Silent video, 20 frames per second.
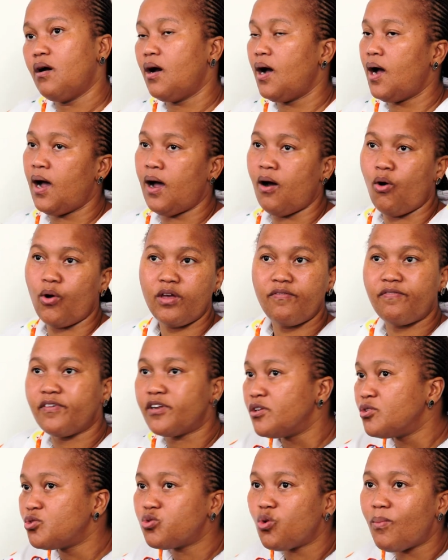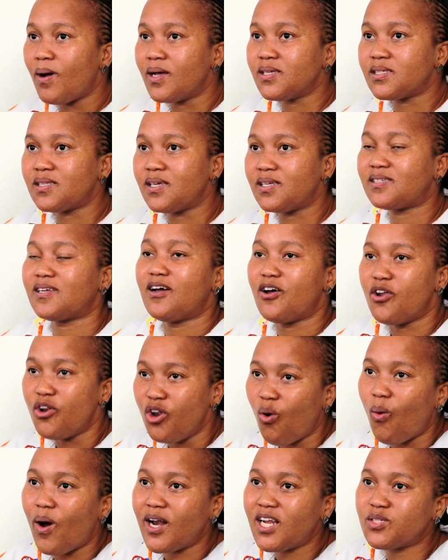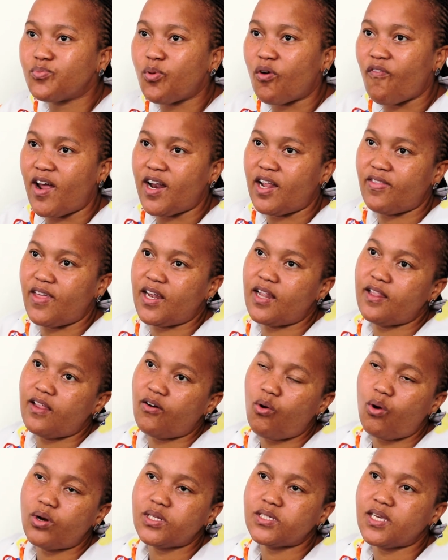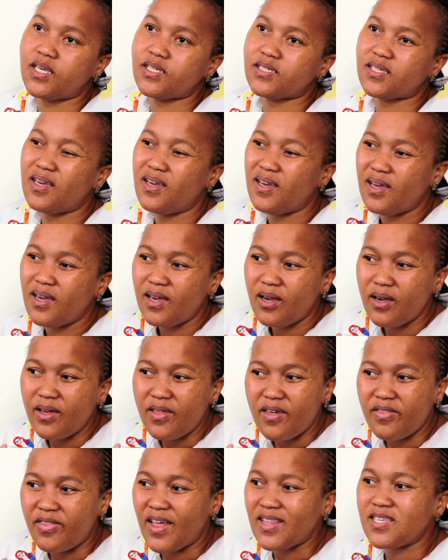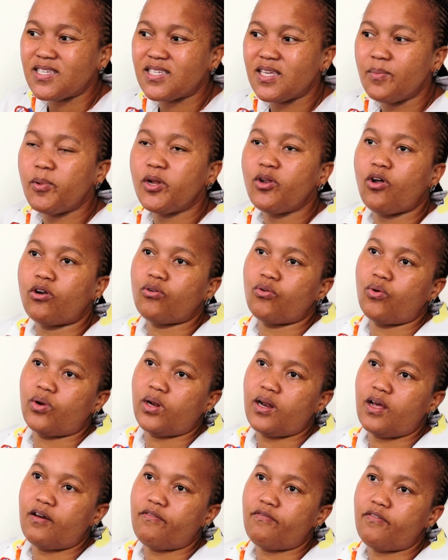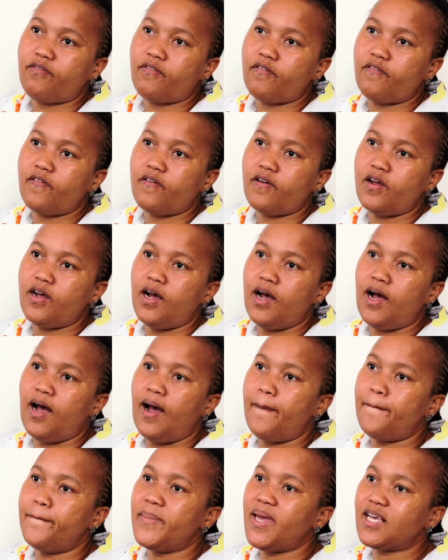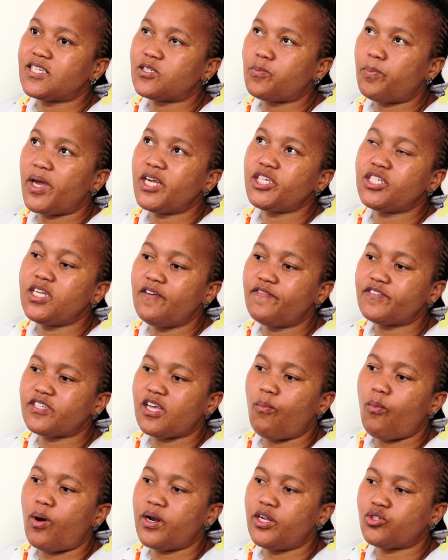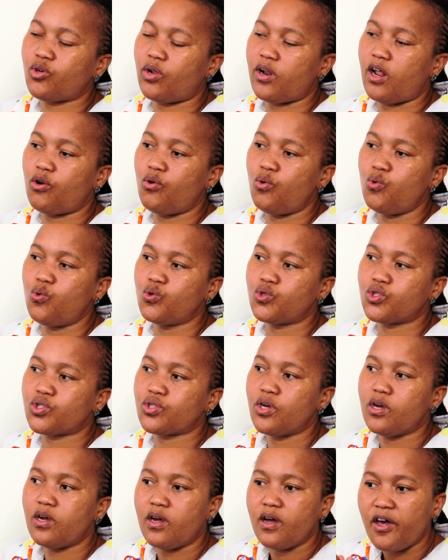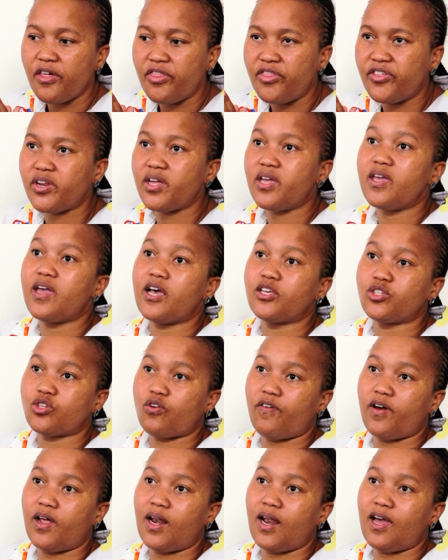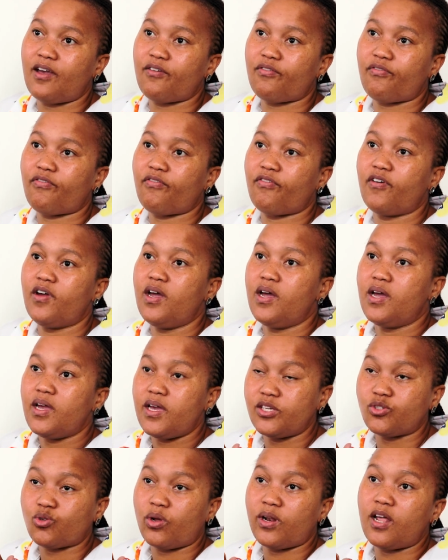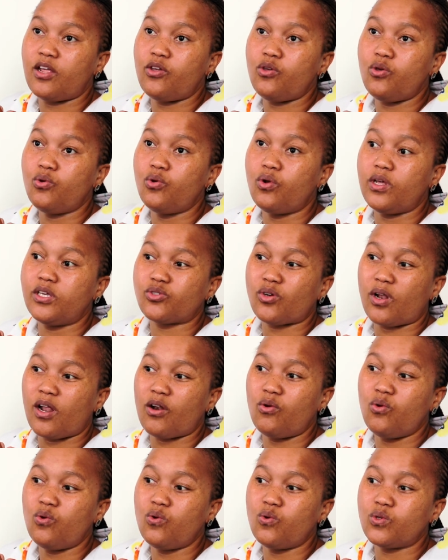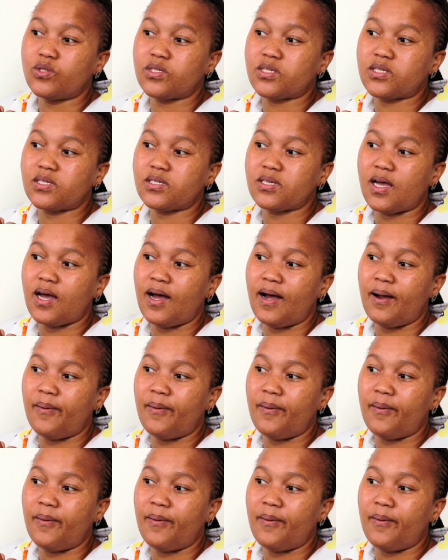or even 2 months later? No one has provided that. And the court says that's simply not good enough. Especially if someone is going to lose 3 years of her life, is going to lose